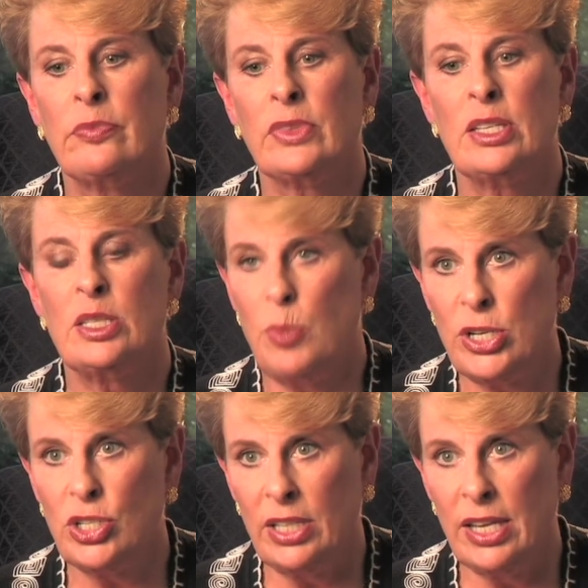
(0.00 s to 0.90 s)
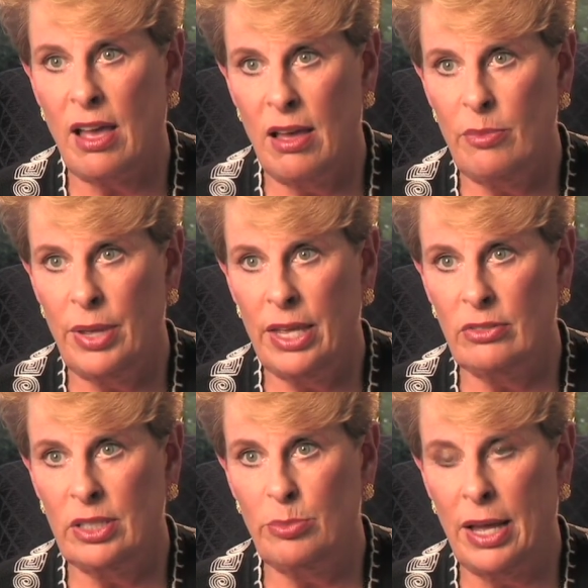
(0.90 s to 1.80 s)
specially
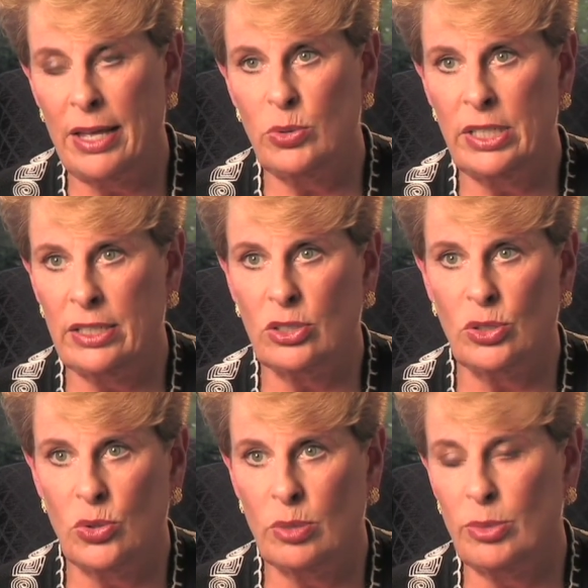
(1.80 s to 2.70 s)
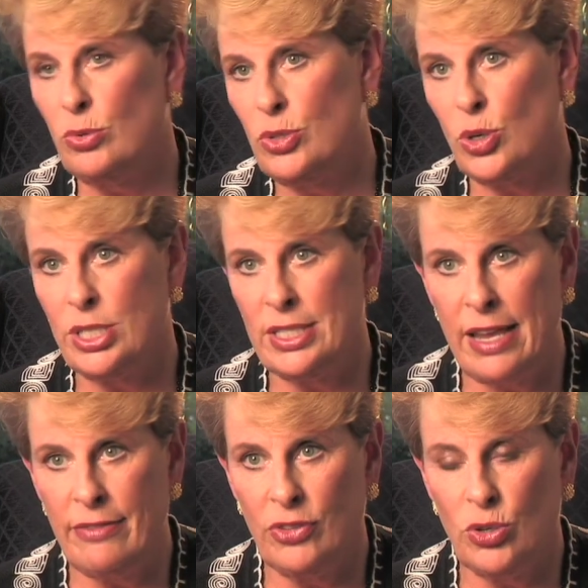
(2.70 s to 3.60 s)
compounded bioidentical hormones are
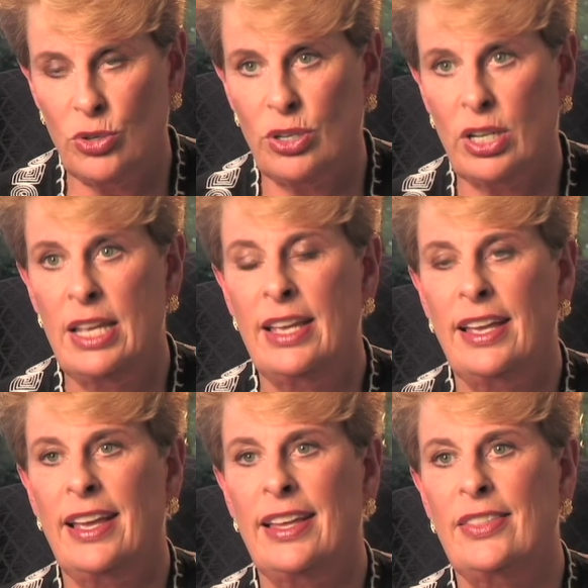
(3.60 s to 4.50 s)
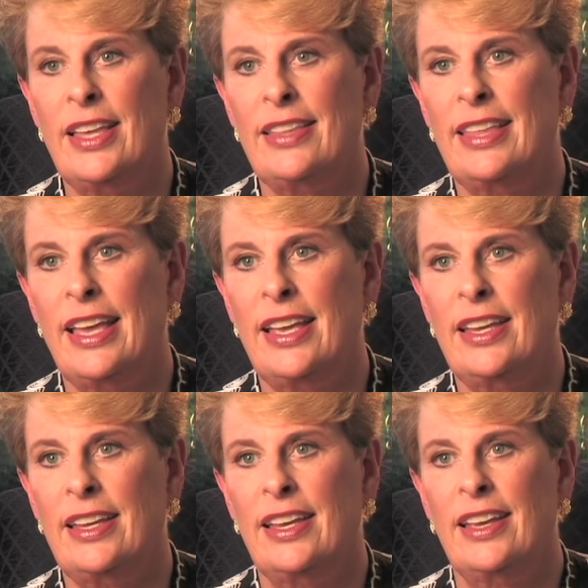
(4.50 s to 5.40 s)
safer and that
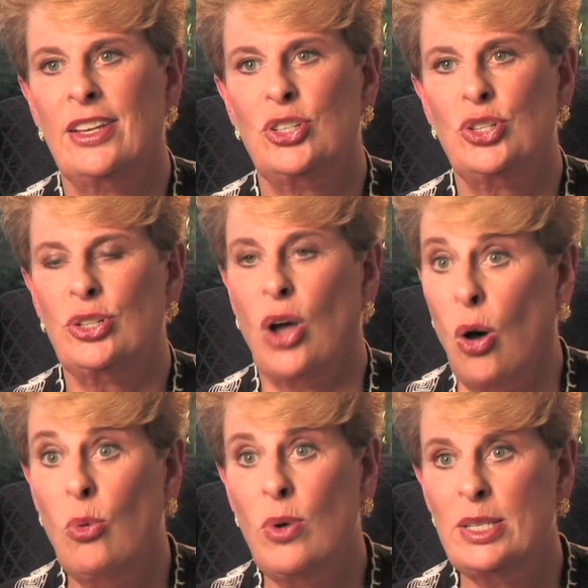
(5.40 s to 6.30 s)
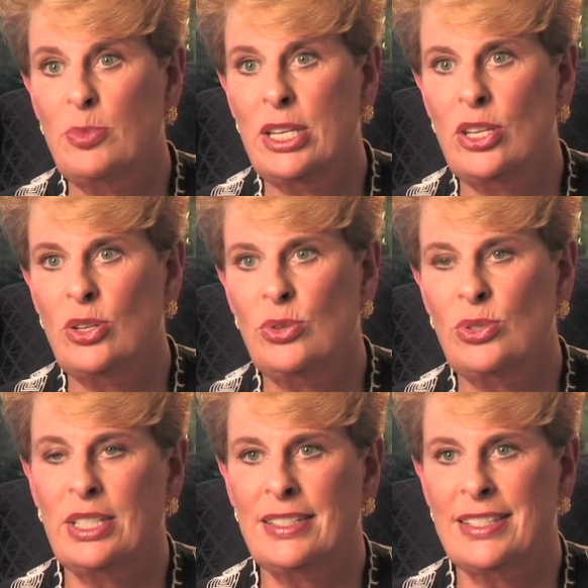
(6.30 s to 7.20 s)
they should always be
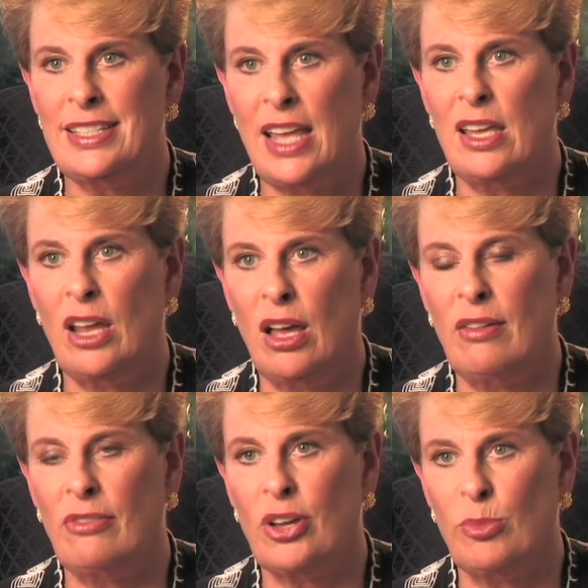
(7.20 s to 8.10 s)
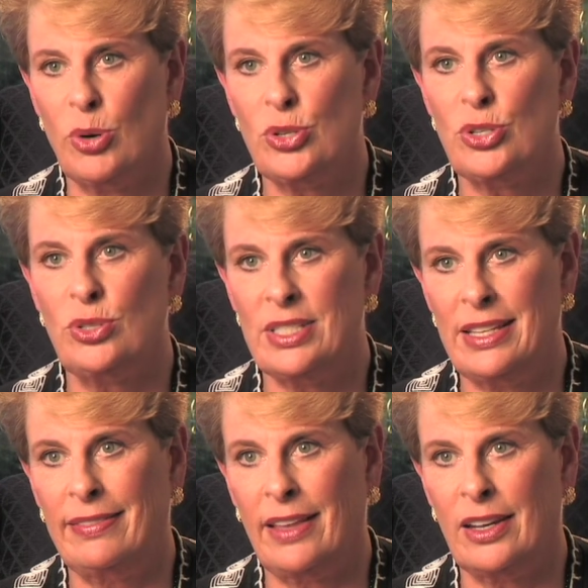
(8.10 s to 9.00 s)
used instead of commercial
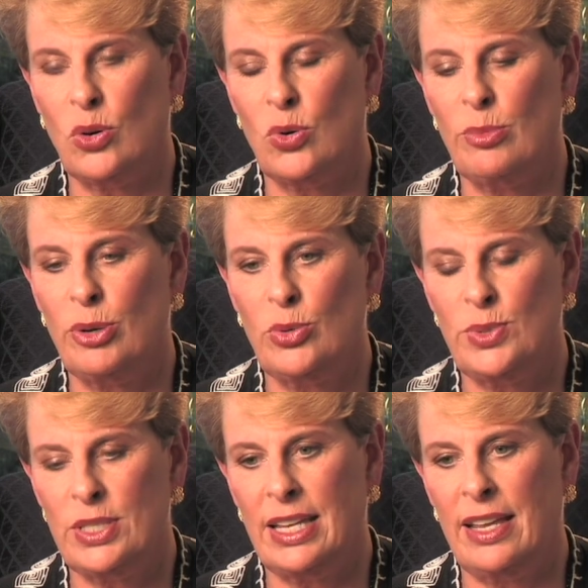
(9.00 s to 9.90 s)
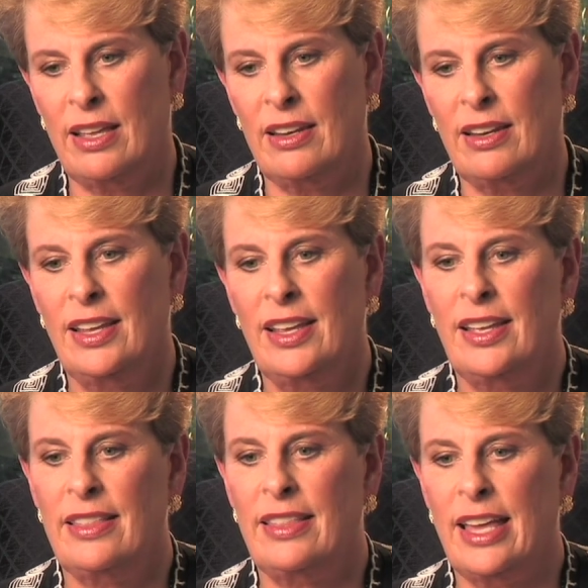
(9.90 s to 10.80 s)
synthetic hormones, and
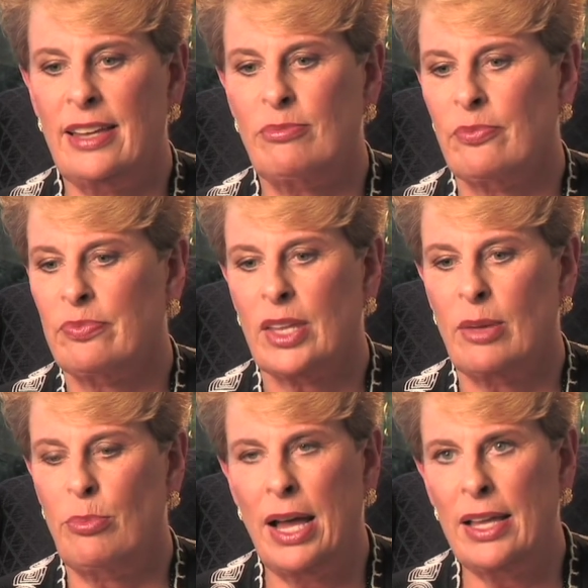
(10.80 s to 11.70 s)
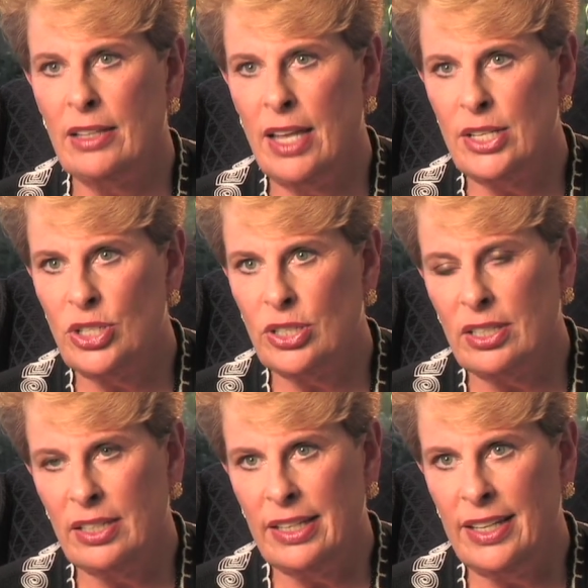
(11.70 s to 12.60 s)
that
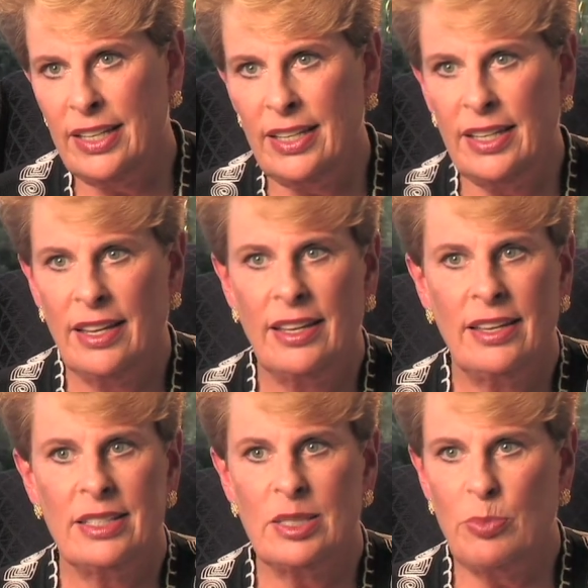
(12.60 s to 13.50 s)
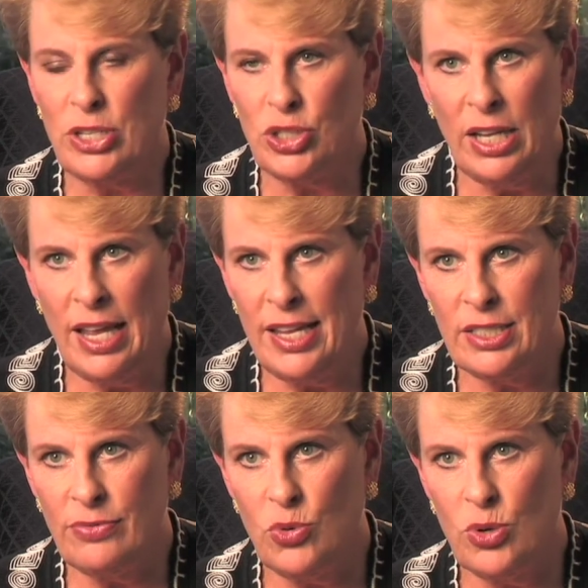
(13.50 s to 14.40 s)
biologically specialized
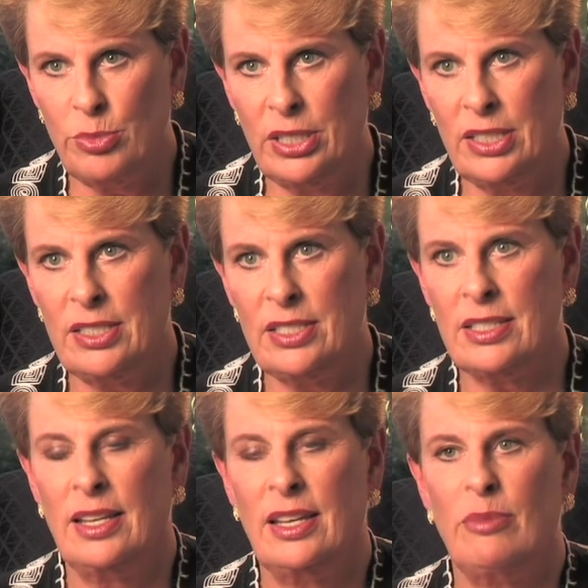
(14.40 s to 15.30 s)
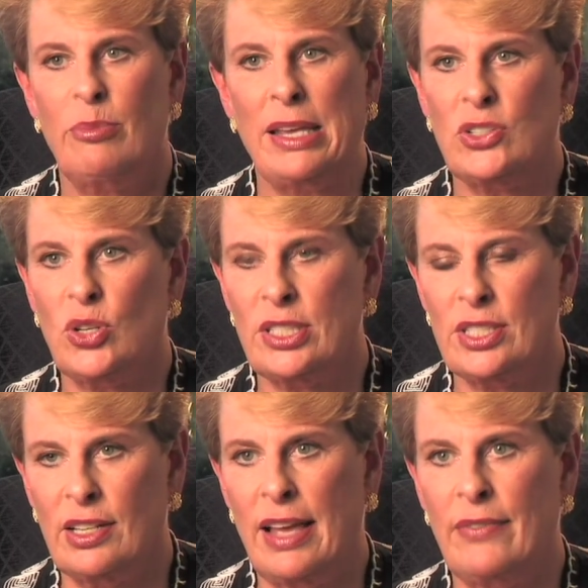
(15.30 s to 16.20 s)
formulas based on
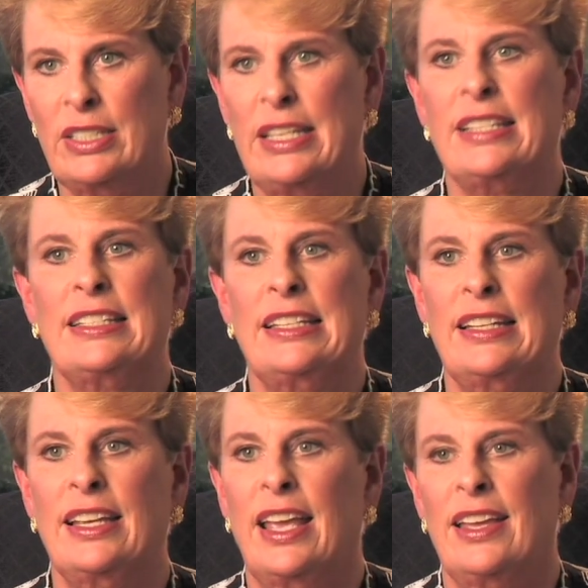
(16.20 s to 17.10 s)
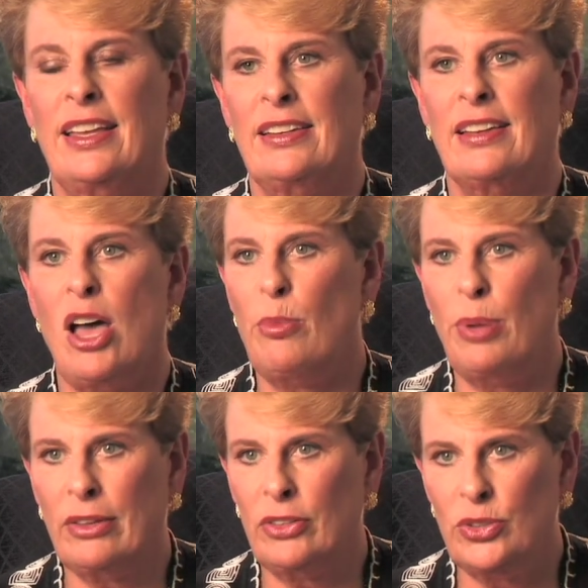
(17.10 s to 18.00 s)
saliva testing and
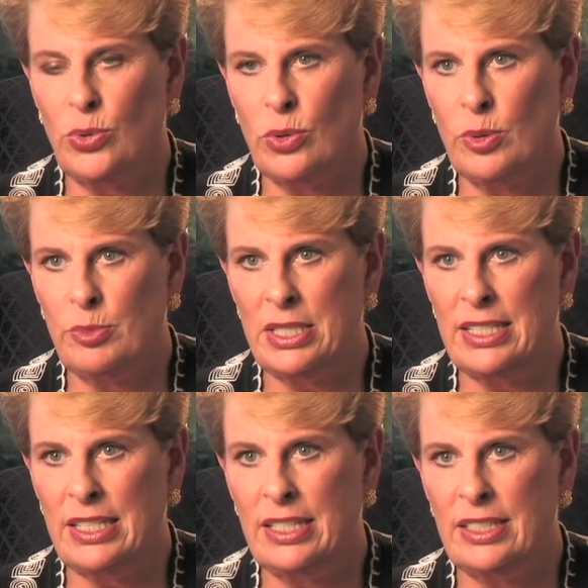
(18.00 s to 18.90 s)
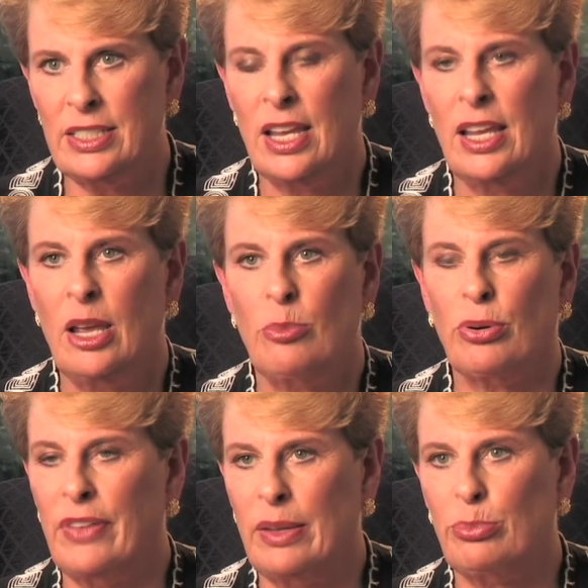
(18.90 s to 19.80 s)
compounded to a woman's needs
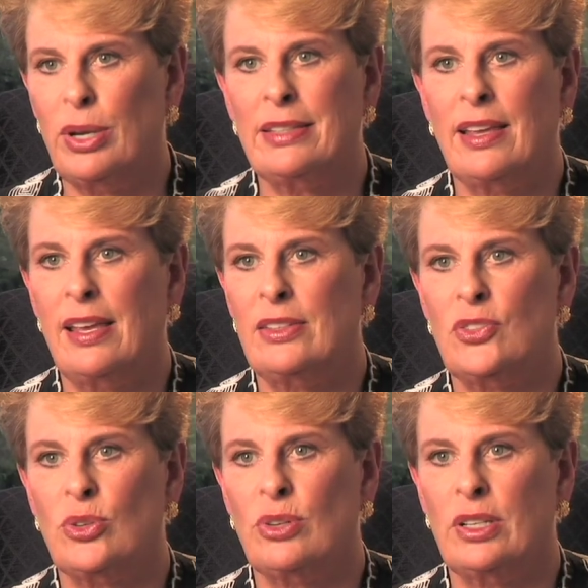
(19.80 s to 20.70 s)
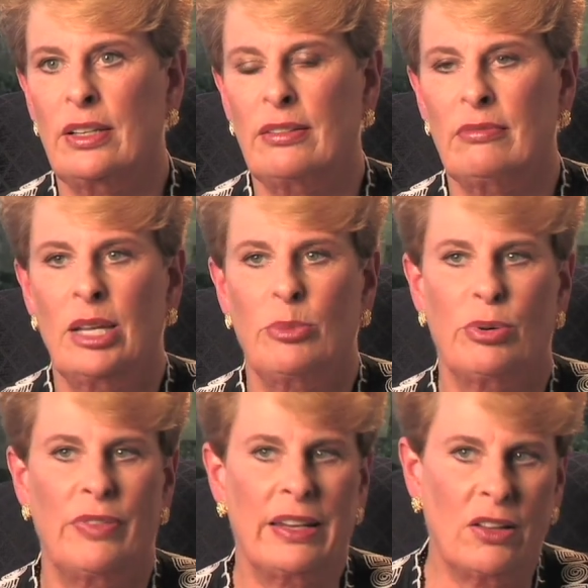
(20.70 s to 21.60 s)
prevent breast cancer and
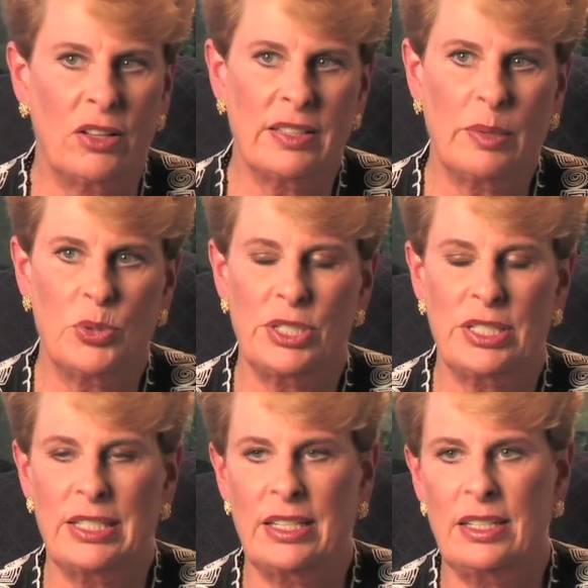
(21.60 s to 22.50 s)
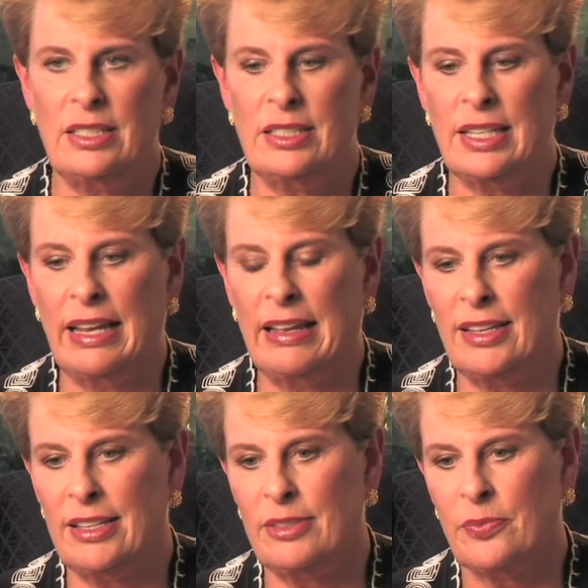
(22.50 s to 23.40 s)
prevent Alzheimer's disease
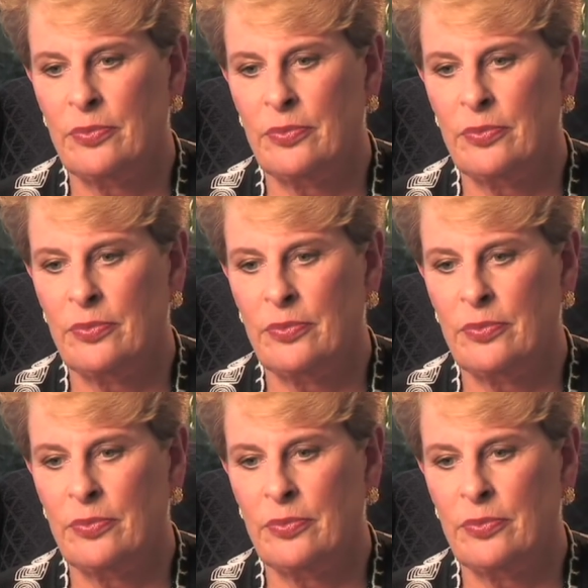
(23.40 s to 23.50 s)
and